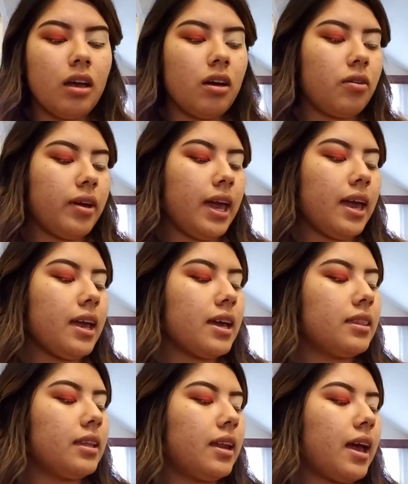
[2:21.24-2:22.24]
Okay,
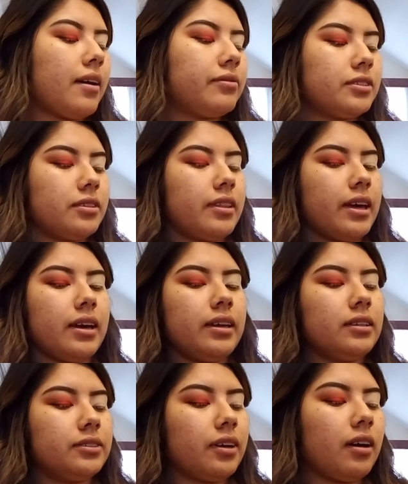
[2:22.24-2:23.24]
and then after that
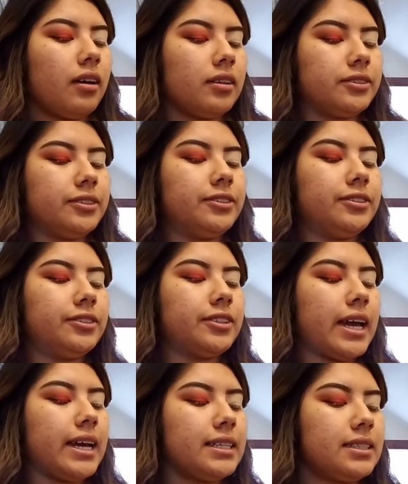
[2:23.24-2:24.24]
is all
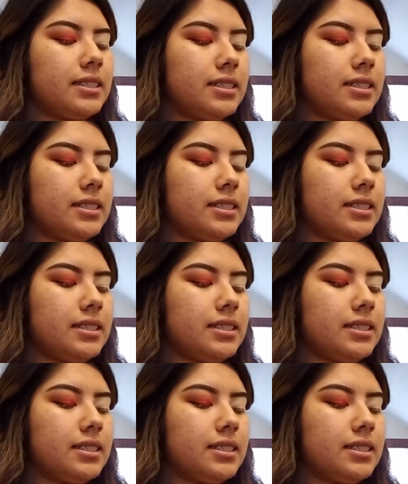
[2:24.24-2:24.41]
set,